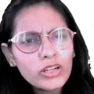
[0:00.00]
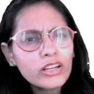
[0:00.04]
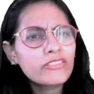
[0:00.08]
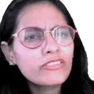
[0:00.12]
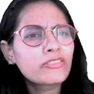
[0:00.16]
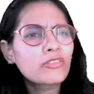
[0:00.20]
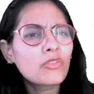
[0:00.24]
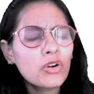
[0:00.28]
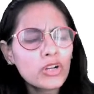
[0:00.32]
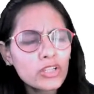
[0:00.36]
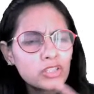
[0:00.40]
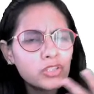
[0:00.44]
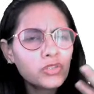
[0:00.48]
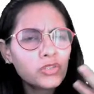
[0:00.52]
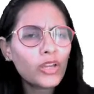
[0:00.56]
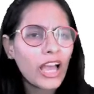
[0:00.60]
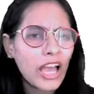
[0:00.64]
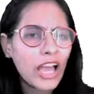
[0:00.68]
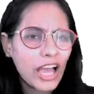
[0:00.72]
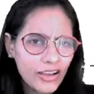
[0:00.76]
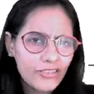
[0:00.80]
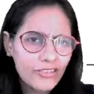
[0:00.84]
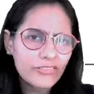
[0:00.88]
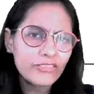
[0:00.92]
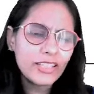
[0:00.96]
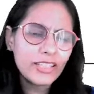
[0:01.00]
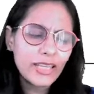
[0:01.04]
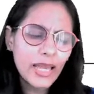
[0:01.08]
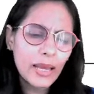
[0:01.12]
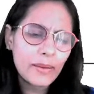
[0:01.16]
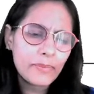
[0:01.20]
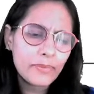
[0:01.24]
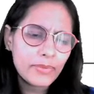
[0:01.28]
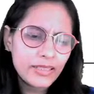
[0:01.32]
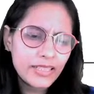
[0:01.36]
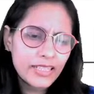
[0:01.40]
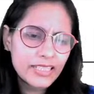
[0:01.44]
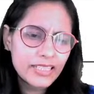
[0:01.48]
Of course, you have the
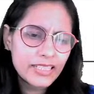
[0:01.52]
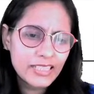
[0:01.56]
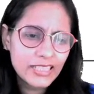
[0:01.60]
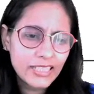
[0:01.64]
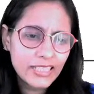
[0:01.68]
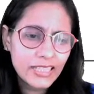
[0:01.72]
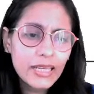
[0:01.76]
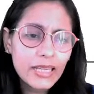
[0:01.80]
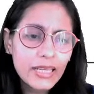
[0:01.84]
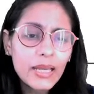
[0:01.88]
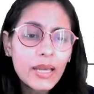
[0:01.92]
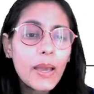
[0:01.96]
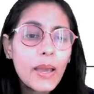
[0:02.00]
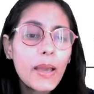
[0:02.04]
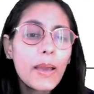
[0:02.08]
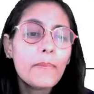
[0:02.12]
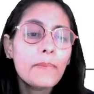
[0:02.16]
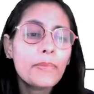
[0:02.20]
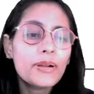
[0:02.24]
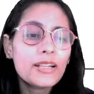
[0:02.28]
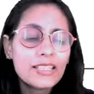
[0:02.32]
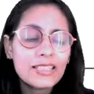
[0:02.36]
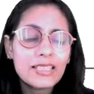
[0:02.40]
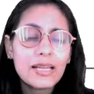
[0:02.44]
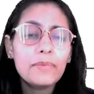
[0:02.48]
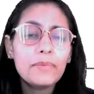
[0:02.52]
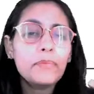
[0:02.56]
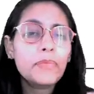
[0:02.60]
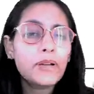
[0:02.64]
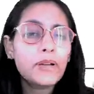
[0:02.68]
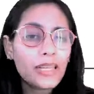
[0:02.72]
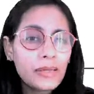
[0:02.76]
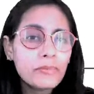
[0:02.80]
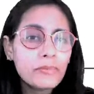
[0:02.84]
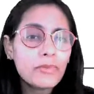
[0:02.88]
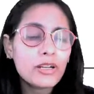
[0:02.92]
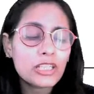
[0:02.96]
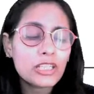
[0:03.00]
ability, but
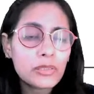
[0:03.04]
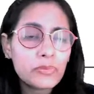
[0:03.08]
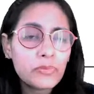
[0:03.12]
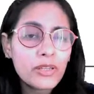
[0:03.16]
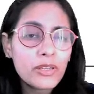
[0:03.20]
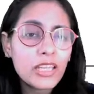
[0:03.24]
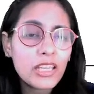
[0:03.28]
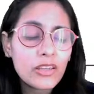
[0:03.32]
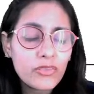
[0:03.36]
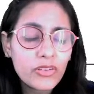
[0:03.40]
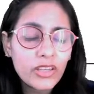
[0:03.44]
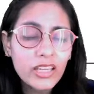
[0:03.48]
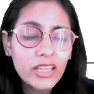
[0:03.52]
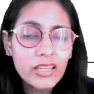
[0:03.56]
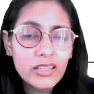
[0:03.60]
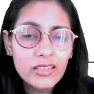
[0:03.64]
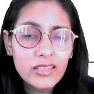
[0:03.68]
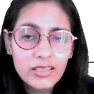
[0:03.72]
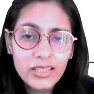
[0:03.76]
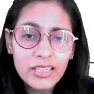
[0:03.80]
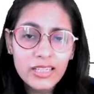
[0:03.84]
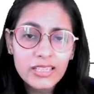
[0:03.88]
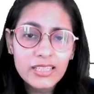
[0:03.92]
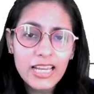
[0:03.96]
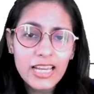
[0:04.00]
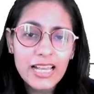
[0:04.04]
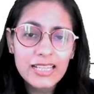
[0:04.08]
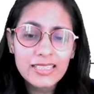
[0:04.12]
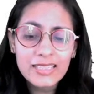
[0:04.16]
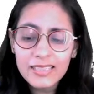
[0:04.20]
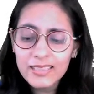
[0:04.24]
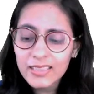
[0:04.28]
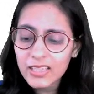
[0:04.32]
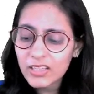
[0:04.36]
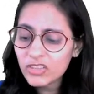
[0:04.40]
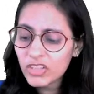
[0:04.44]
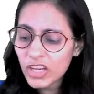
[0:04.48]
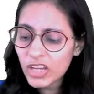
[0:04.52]
somebody must be giving it as
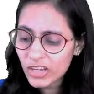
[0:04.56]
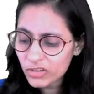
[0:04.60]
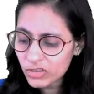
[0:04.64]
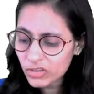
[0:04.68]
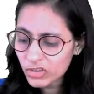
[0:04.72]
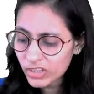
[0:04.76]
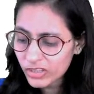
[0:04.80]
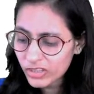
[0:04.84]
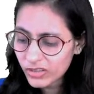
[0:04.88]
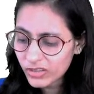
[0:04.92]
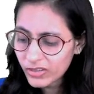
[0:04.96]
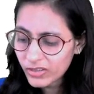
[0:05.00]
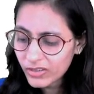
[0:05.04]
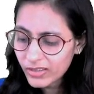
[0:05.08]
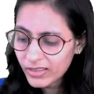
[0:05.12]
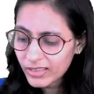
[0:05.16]
a suggestion.